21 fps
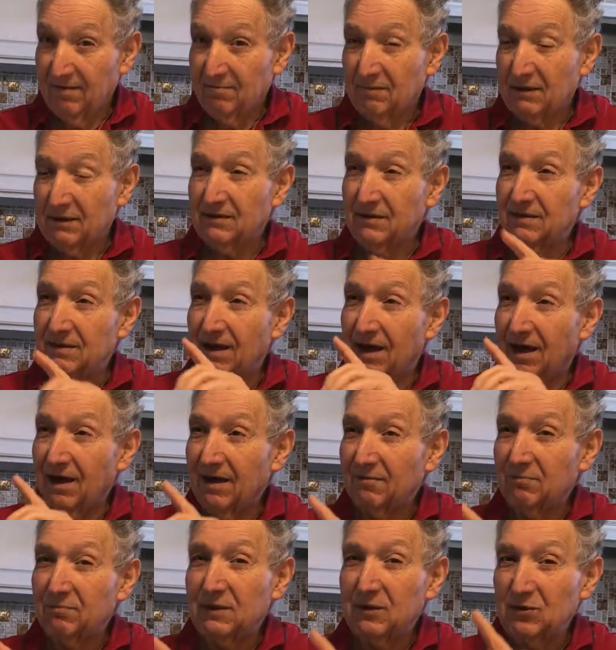But in the
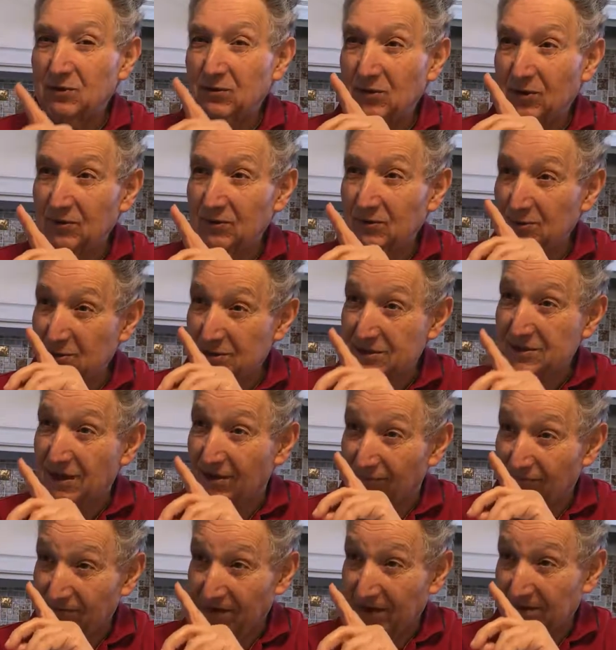army, you don't do
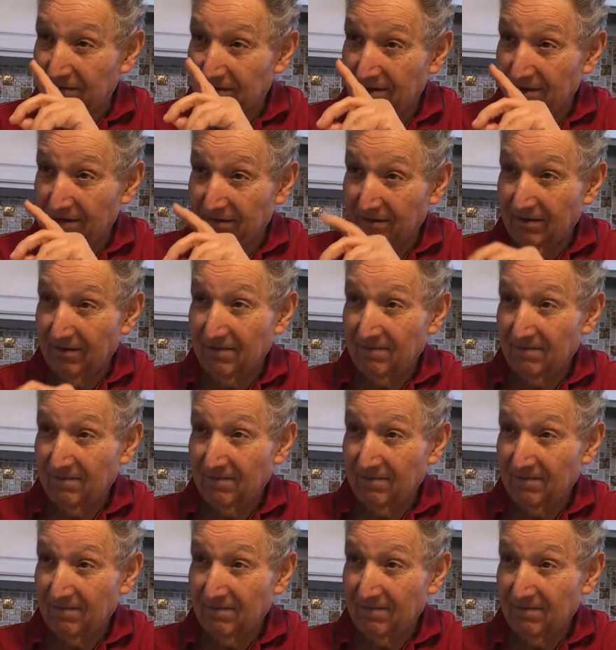stuff like that.